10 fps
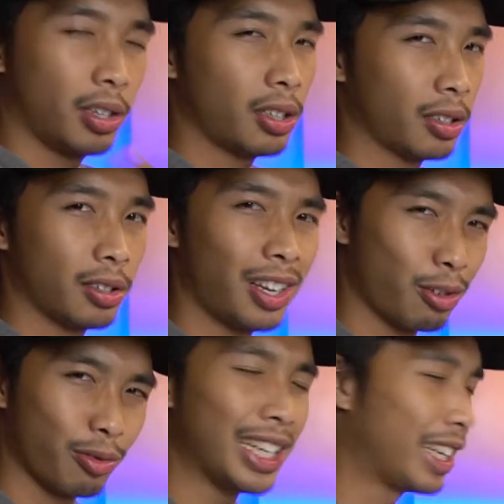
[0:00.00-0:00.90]
Not
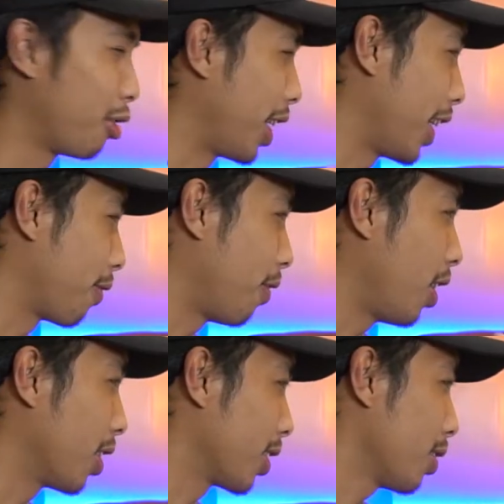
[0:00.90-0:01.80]
really create
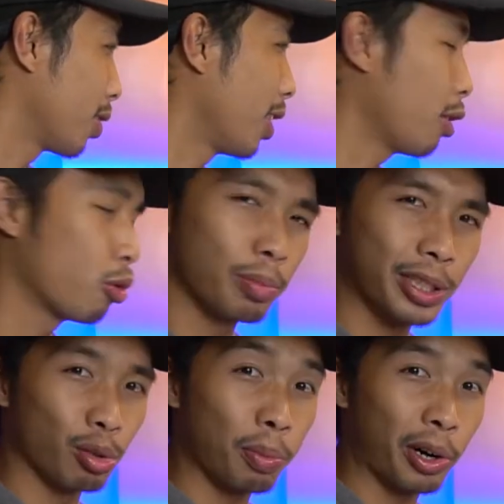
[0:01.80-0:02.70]
fog. That would be
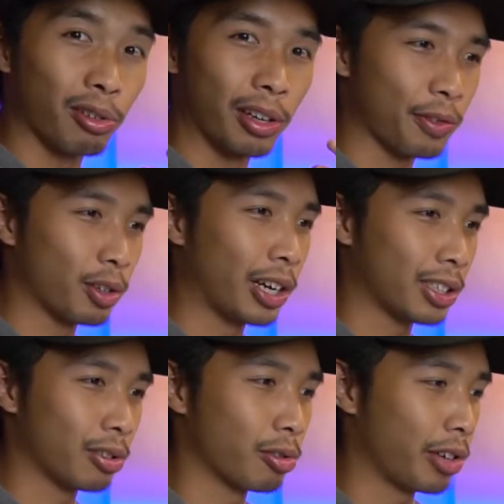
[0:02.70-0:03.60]
super cool if you
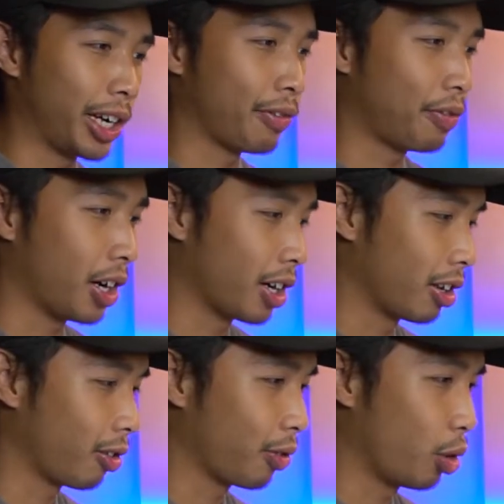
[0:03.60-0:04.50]
guys could create fog
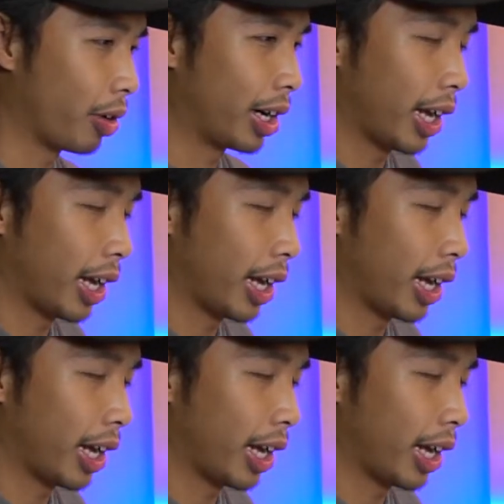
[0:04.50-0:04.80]
out of nowhere,